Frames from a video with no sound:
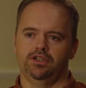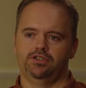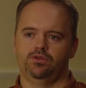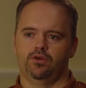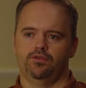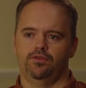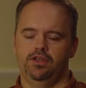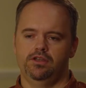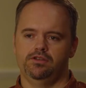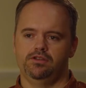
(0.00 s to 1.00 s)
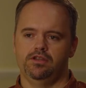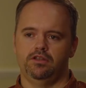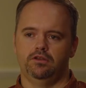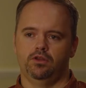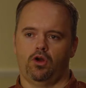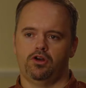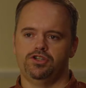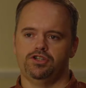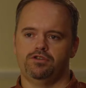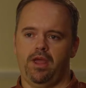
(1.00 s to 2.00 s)
Nixdorf is the
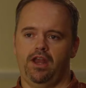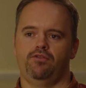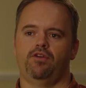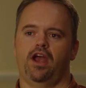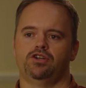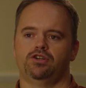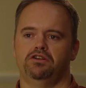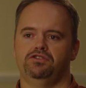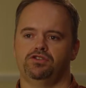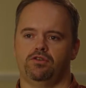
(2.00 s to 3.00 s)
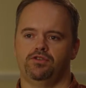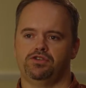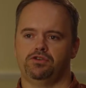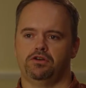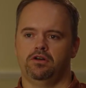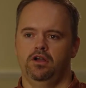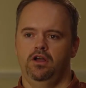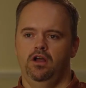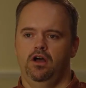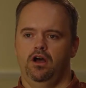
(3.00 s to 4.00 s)
largest manufacturer and servicer
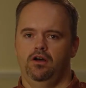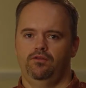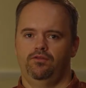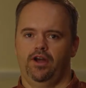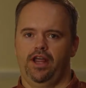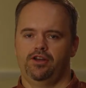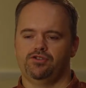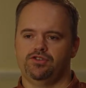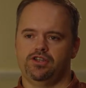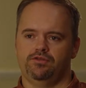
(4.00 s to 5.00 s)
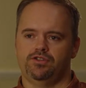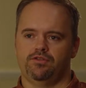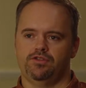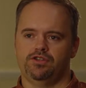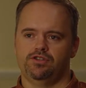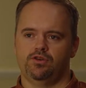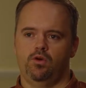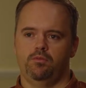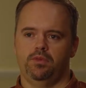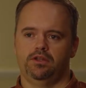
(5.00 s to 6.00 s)
of financial self-services
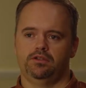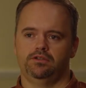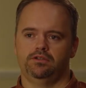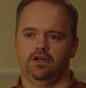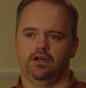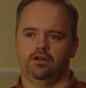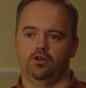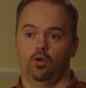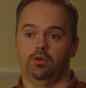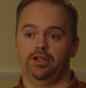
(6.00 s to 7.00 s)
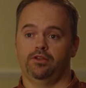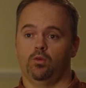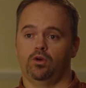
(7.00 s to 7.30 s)
equipment uh, globally in the